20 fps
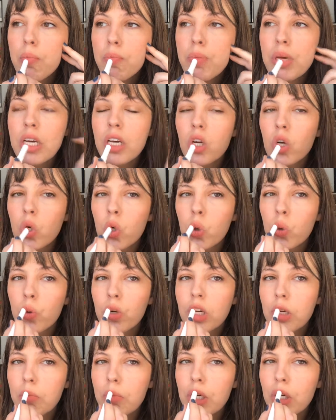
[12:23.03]
bit
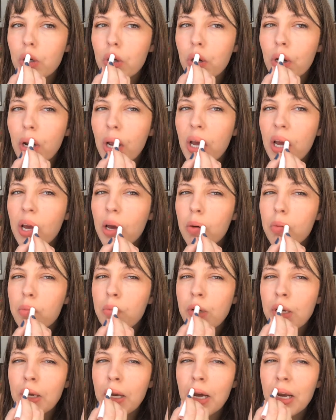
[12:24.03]
creamier,
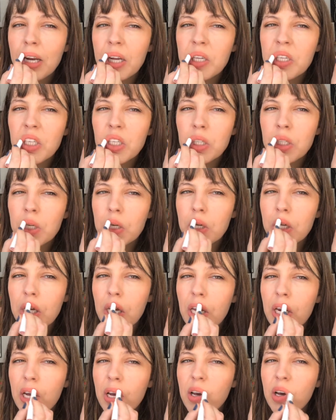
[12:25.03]
but not
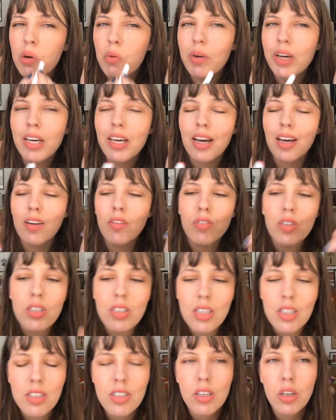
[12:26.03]
necessarily in a good way. It kind of
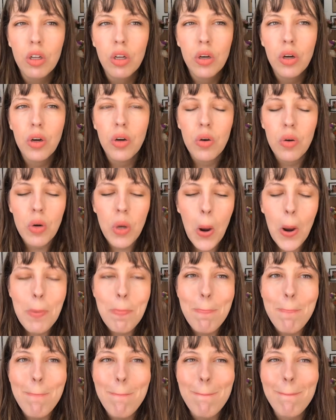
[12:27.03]
feels like silicone,
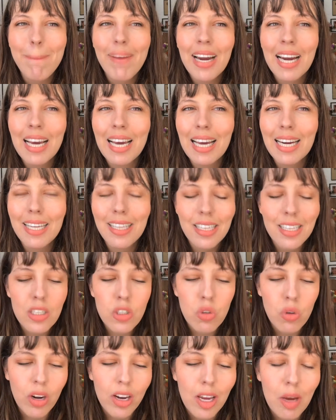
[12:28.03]
and I kind of think
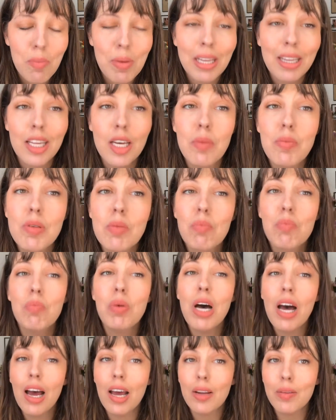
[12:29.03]
it's drying out my lips,
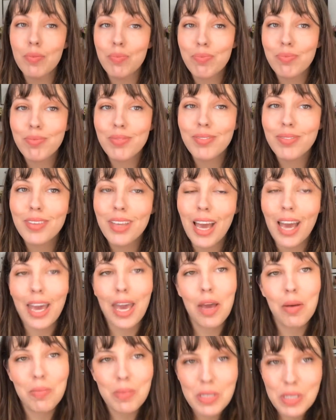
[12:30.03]
but I
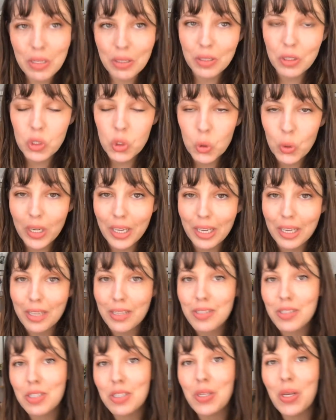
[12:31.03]
am still enjoying
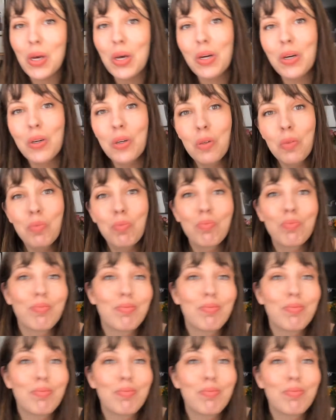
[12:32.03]
it. So